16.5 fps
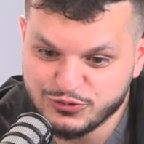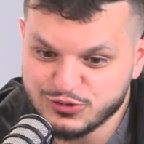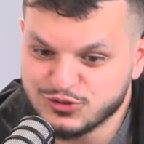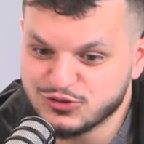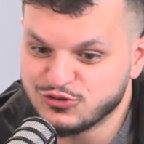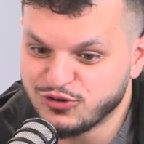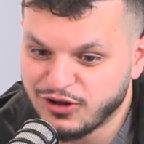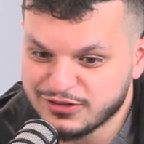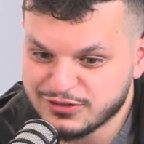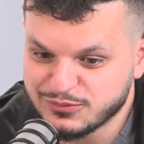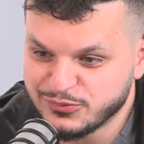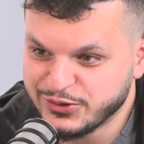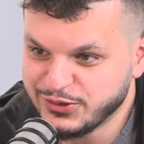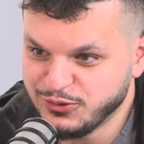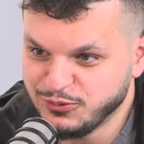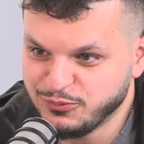If you could draw out the
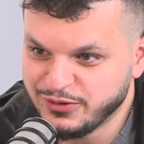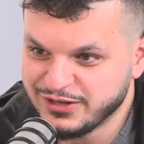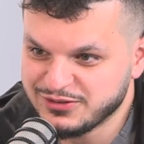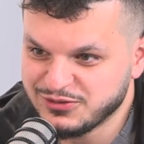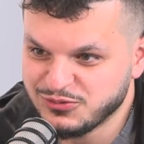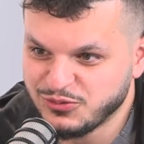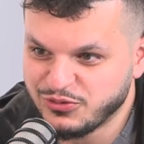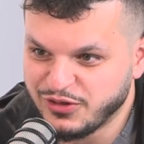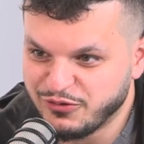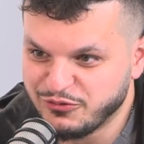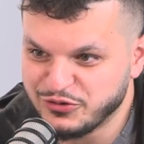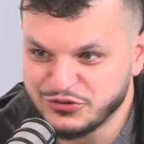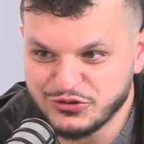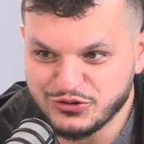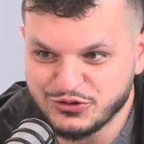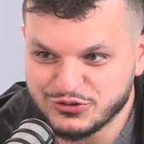brachial plexus with
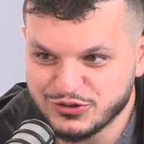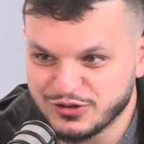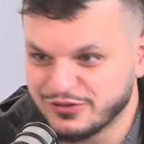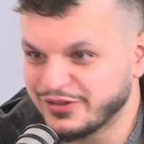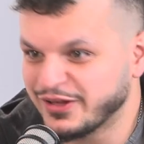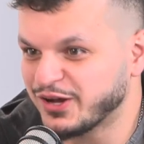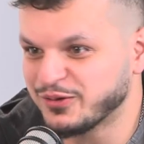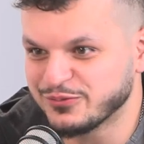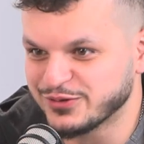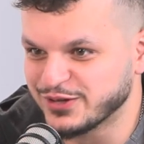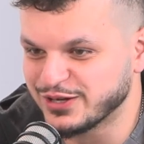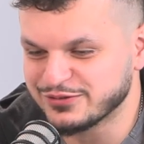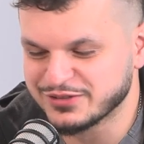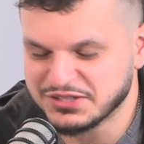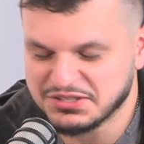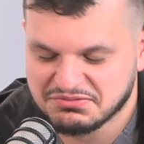every single nerve that comes
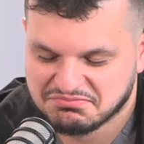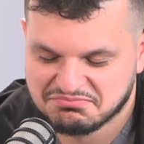off it.